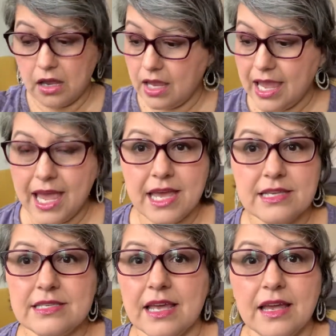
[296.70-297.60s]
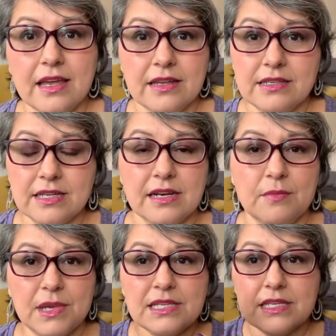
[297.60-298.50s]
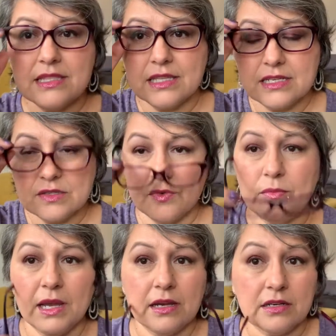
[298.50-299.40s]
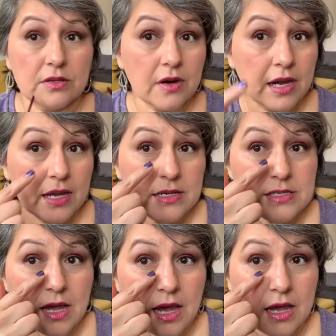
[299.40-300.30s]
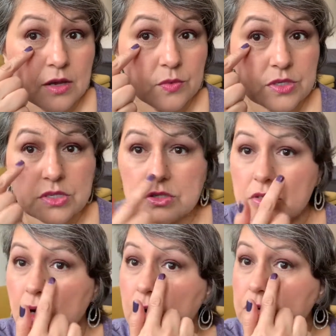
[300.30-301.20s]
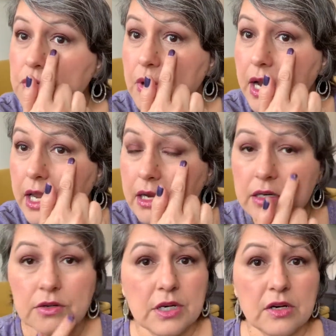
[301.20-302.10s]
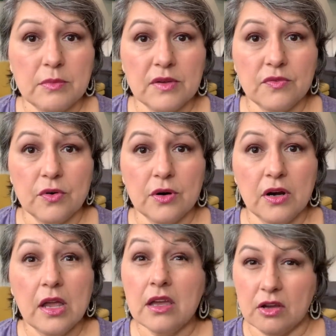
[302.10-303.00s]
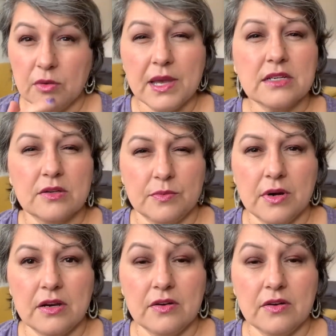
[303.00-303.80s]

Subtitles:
has done amazing things for my under eyes. I was so dry under here before. Go back to a prior